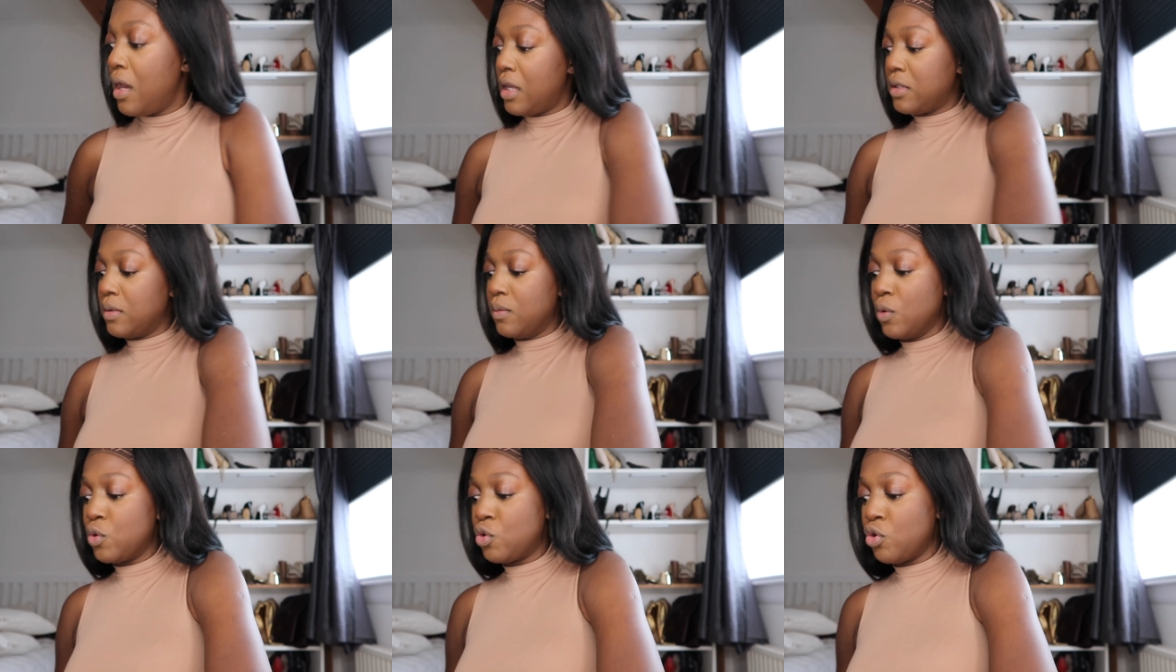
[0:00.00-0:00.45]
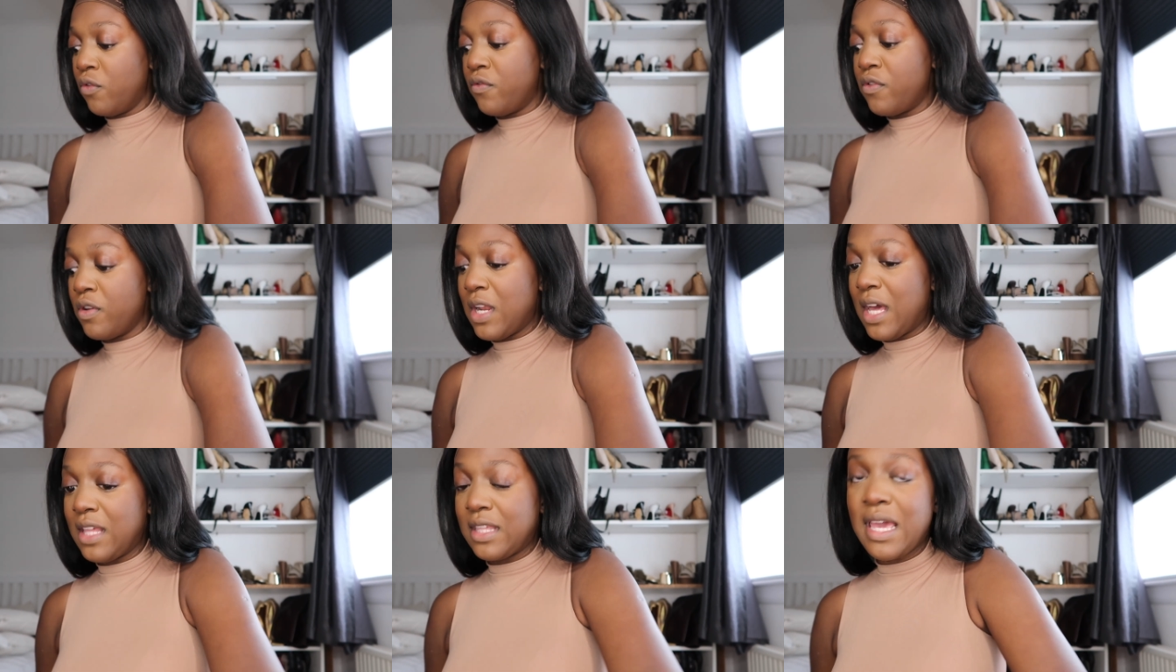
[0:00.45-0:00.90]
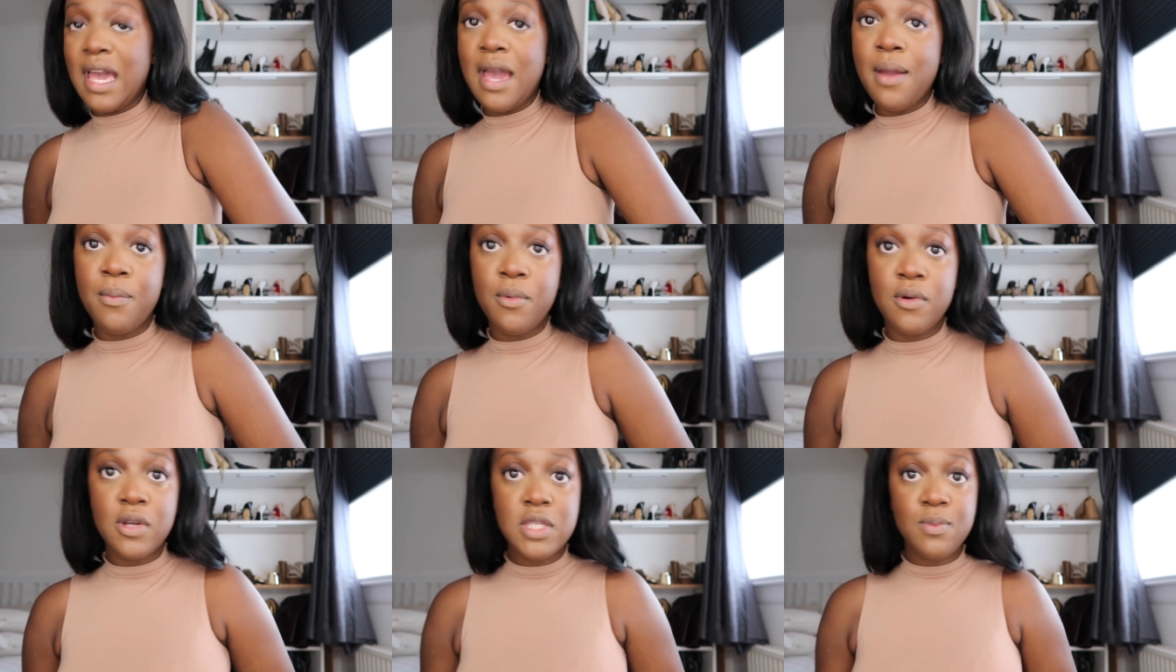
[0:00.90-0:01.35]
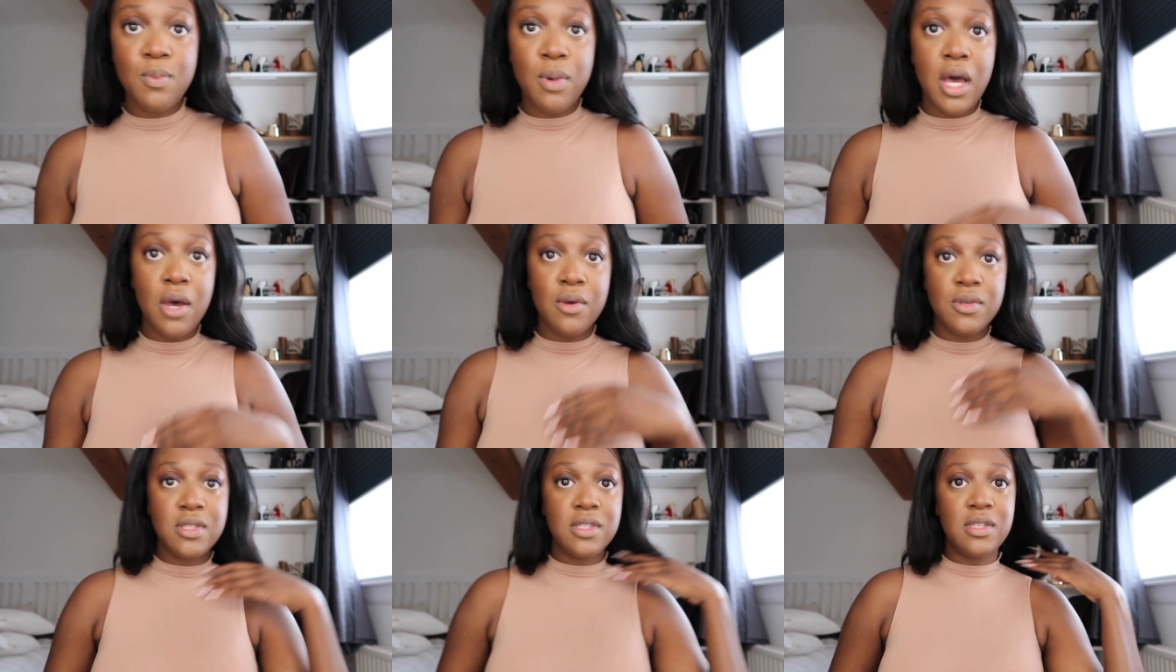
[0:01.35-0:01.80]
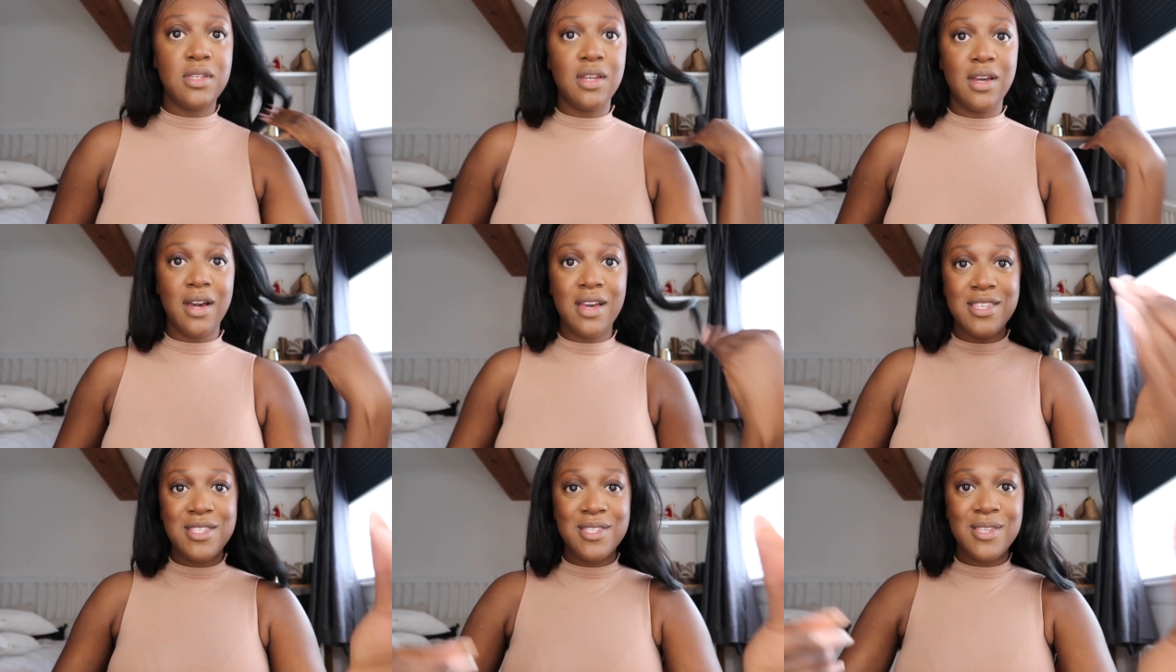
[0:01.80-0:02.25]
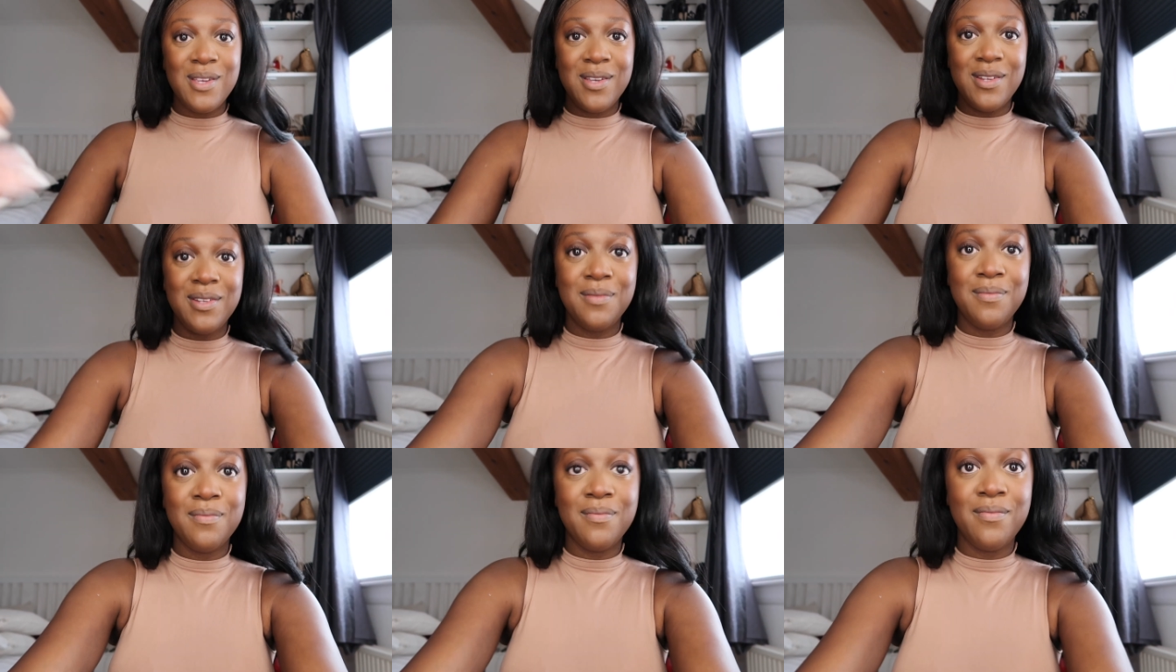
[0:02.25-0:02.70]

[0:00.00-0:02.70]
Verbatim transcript: I'm not sure if you're live cameras, but I'll see you guys soon.